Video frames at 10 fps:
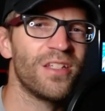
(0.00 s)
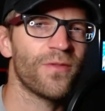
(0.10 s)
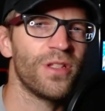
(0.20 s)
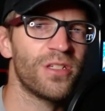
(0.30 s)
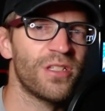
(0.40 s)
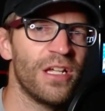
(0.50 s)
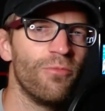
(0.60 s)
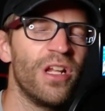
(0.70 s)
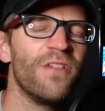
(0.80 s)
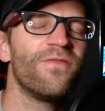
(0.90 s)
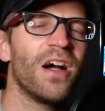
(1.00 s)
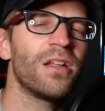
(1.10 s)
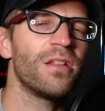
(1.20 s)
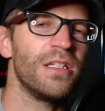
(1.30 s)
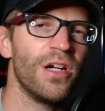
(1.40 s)
for this thing when it
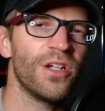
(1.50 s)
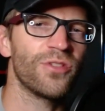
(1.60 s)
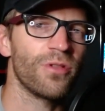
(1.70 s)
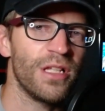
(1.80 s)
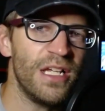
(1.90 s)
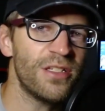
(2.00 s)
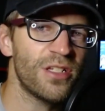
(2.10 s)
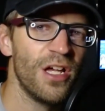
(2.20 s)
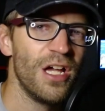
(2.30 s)
finally does release,